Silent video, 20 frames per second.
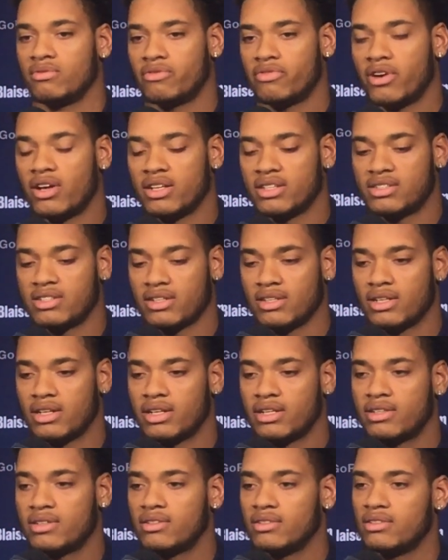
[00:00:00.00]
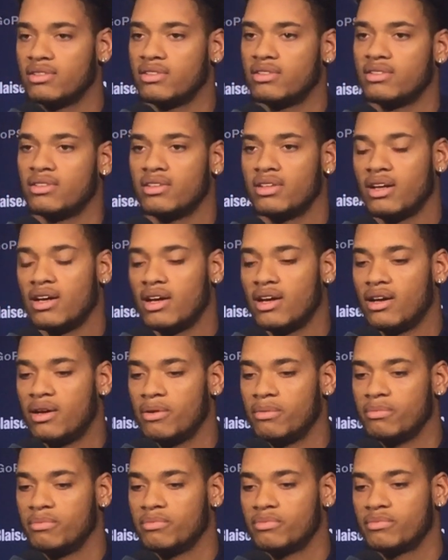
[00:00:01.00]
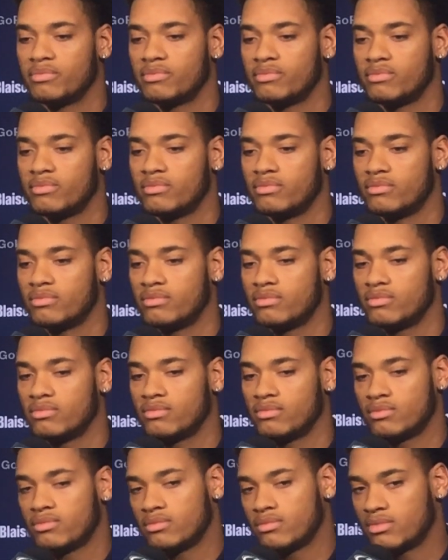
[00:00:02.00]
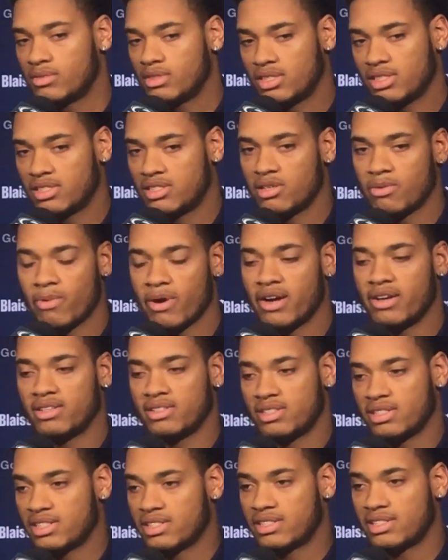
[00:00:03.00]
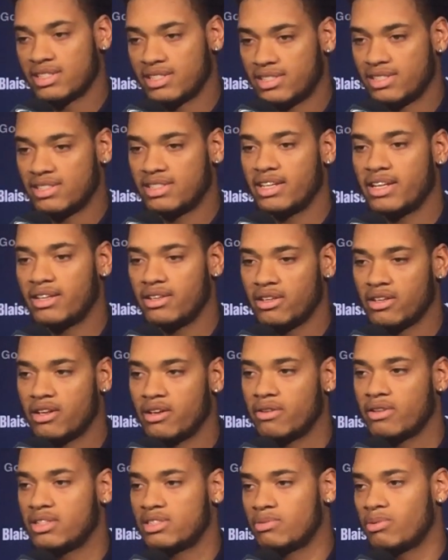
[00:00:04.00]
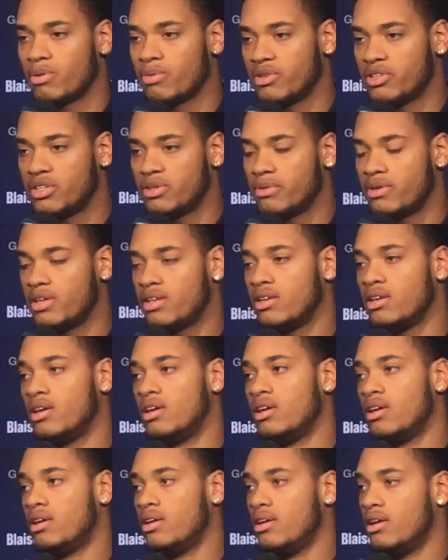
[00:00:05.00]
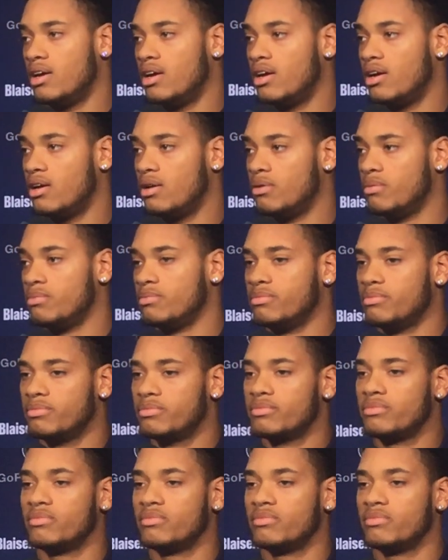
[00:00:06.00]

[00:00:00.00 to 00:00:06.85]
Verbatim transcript: fall into the um, just the awareness like this is it, you know, this is what we're doing, um,